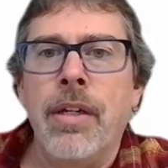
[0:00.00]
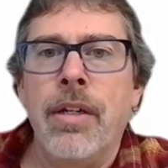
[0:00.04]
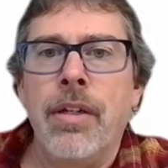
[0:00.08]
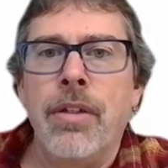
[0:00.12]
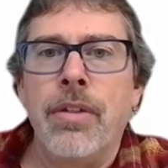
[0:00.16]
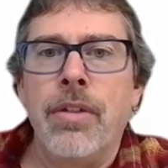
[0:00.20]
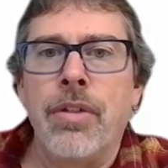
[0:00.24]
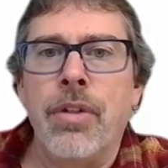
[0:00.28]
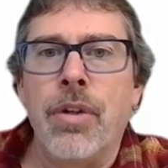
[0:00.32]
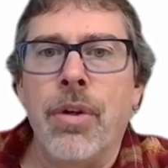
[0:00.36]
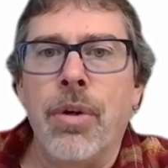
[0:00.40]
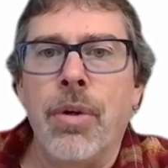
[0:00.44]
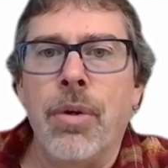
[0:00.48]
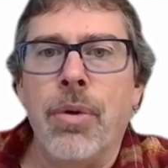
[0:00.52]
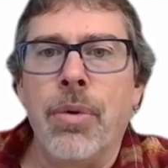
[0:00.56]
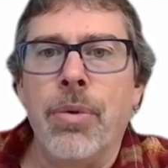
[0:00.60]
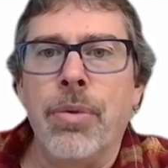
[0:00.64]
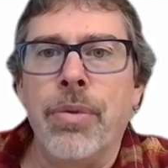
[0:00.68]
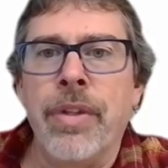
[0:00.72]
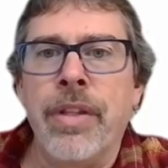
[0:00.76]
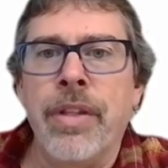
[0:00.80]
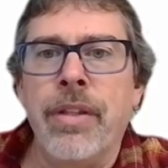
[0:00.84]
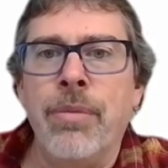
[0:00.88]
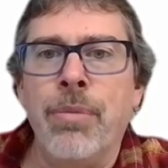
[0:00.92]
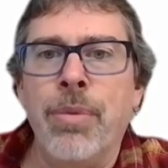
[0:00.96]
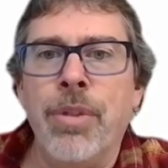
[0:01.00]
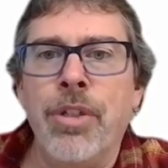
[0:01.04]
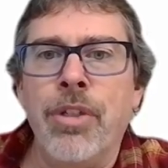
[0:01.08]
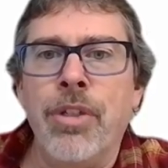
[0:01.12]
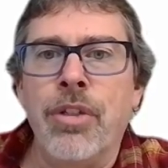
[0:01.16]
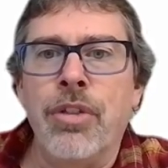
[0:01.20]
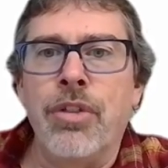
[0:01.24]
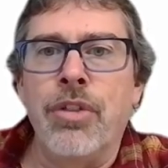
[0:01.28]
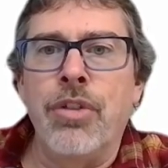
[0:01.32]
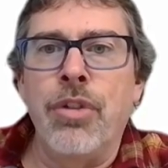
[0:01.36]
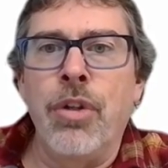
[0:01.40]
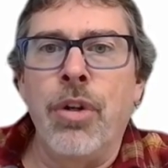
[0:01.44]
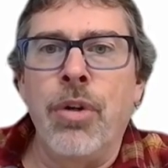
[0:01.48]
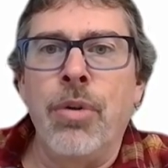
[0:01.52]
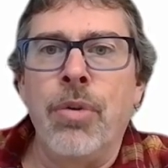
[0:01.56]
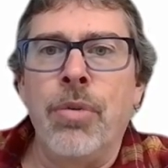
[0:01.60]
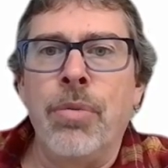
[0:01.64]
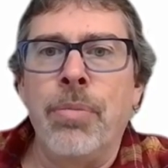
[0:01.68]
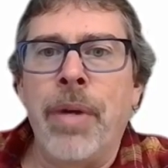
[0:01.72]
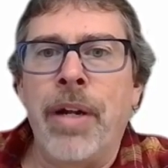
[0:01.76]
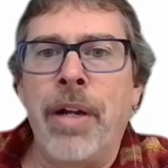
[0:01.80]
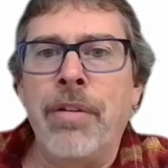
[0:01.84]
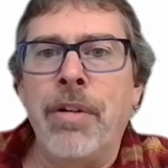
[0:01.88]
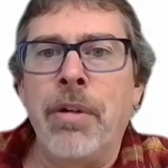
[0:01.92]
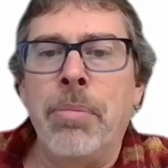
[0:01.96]
So we just showed
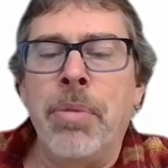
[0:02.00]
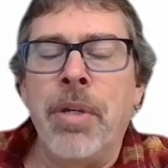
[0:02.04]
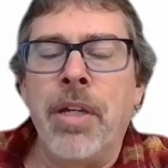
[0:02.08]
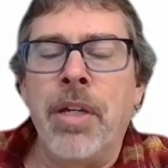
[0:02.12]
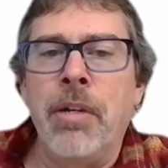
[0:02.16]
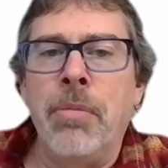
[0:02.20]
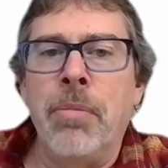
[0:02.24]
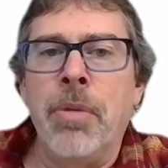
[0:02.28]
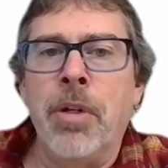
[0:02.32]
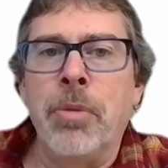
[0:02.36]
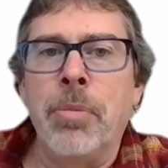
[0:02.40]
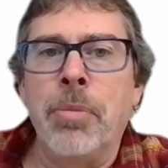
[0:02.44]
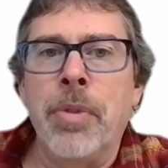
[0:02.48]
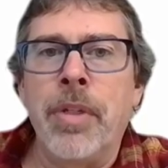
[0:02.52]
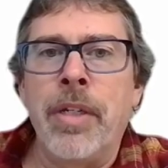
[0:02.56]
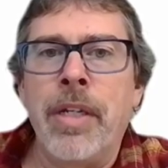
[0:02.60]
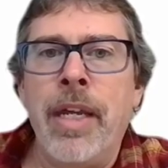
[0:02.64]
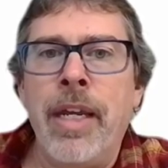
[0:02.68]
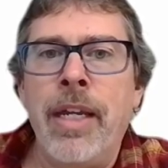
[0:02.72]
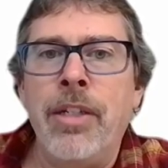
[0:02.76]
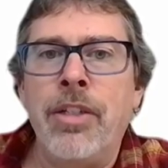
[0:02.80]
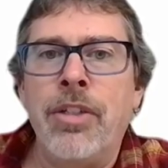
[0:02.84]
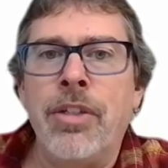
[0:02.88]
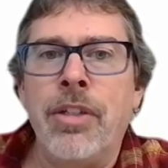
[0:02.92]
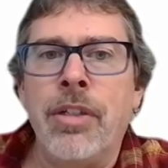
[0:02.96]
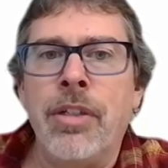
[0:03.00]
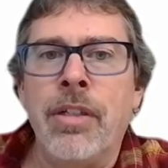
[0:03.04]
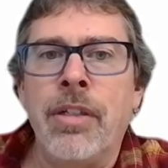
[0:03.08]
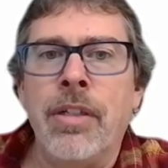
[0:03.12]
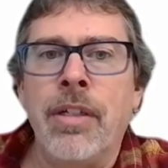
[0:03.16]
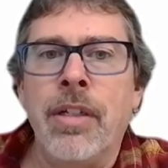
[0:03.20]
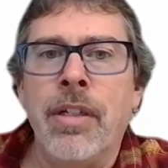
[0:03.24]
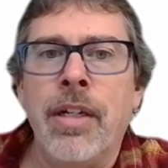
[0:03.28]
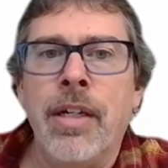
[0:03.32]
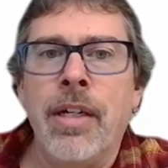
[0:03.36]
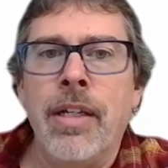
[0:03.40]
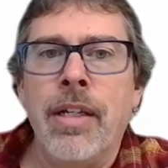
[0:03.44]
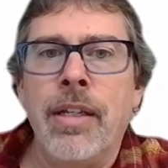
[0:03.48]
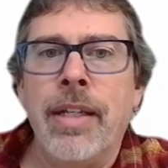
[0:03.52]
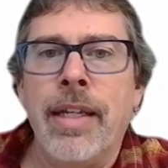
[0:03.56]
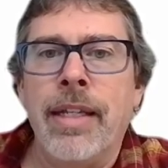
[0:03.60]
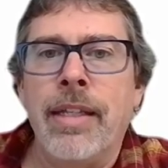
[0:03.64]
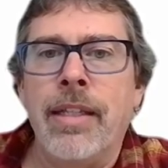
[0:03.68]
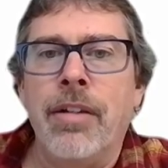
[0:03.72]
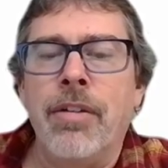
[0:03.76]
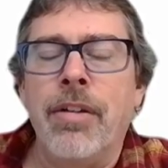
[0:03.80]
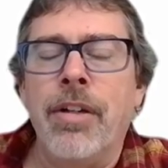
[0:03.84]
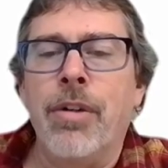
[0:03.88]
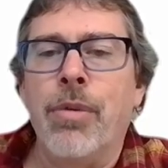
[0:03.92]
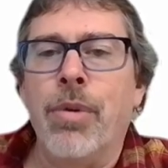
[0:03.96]
by repeated multiplication that
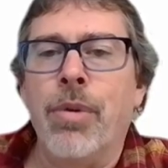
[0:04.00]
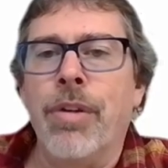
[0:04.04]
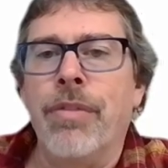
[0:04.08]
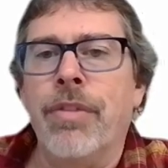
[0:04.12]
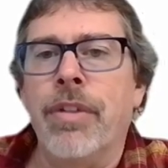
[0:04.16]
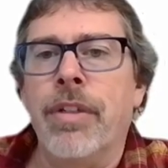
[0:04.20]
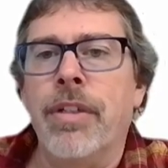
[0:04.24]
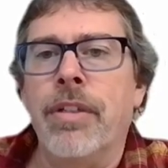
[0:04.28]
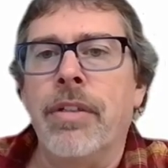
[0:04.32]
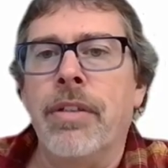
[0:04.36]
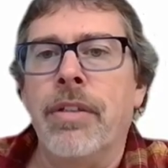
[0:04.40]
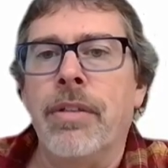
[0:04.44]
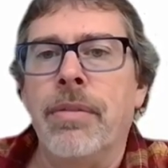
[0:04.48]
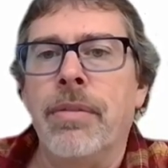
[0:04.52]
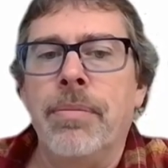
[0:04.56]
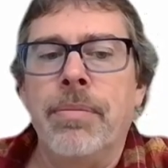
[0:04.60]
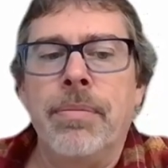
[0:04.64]
they're equivalent.